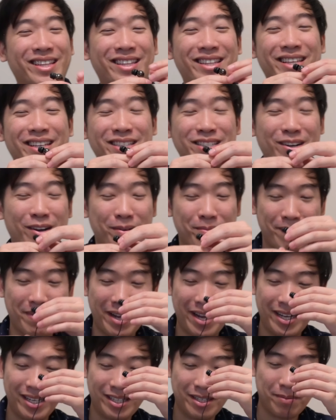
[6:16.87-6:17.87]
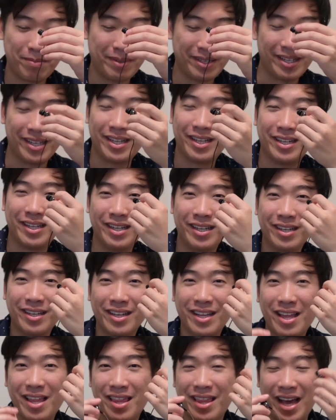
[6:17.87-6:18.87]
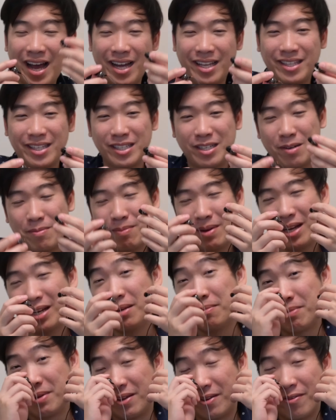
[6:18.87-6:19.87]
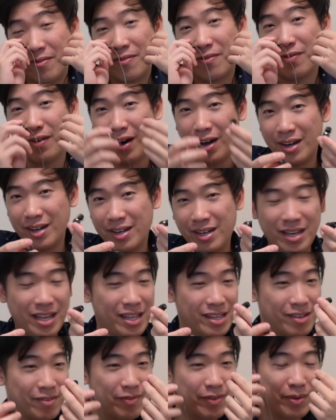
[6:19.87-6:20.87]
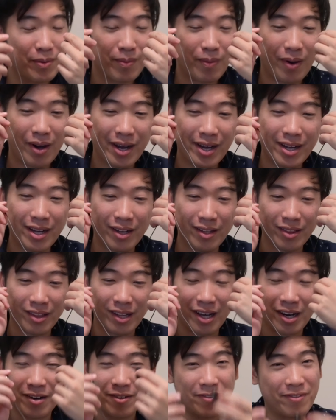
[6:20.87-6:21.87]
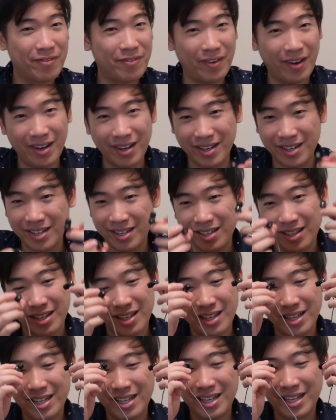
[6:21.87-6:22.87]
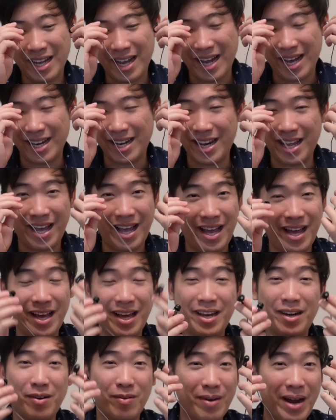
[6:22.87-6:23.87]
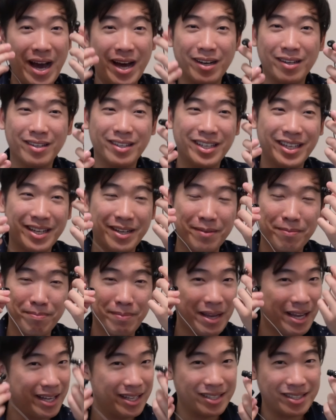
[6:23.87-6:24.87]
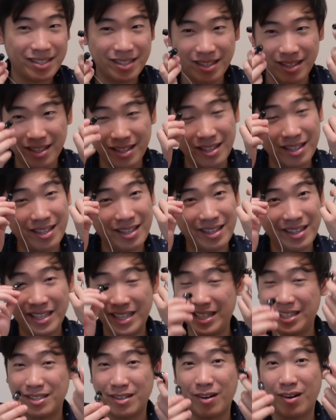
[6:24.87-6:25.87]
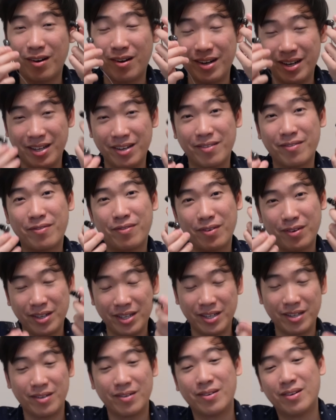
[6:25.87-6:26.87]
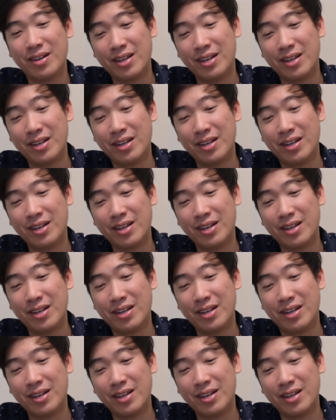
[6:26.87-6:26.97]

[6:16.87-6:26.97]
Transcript: These aren't made to be that. These are made to be fun. And if you want a lot of fun and head rattling bass, these are it for you.